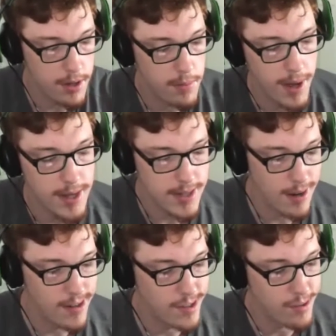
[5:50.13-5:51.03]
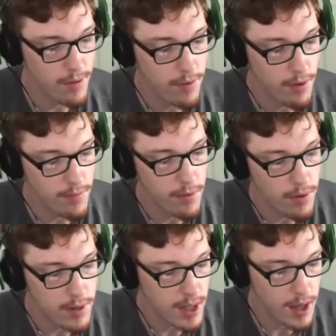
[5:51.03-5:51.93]
Tobias Harris, 24 and
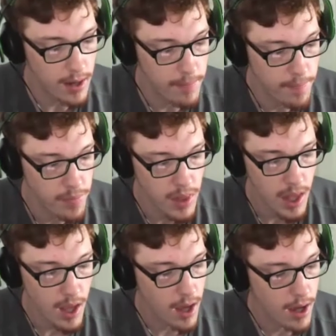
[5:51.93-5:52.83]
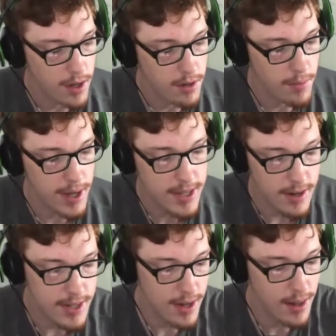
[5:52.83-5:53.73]
14. Tobias
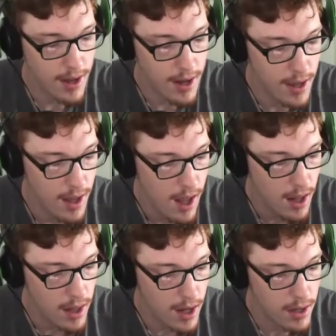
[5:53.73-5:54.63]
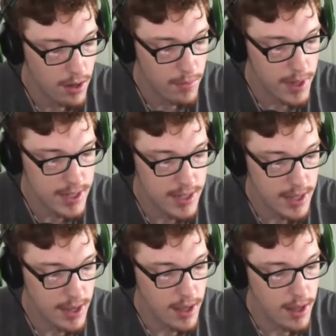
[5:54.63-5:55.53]
Harris had a lot of little
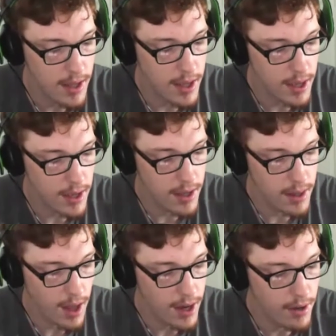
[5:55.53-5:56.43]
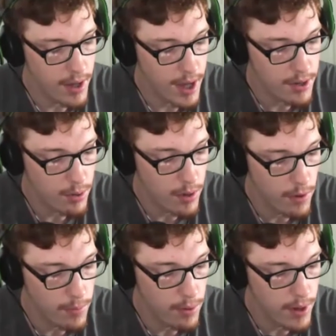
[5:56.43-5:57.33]
misses. I know he had
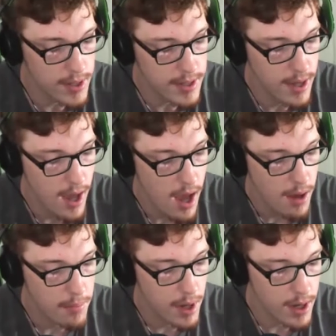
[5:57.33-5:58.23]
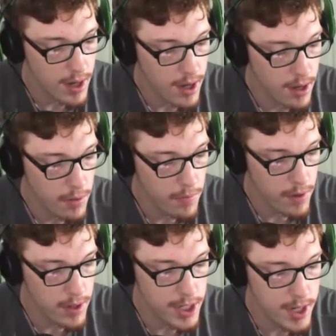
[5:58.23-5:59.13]
24 points, but
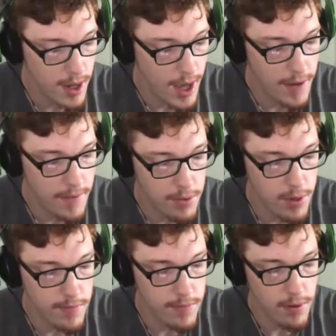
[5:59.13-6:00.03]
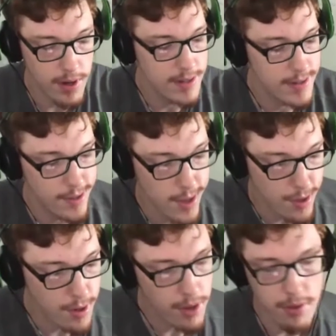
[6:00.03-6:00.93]
overall he shot 8 of 24. He's only
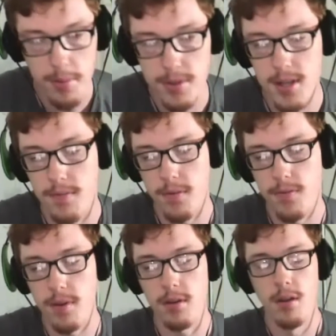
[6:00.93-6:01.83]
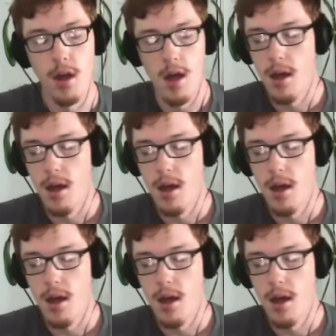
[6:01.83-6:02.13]
33% from the field.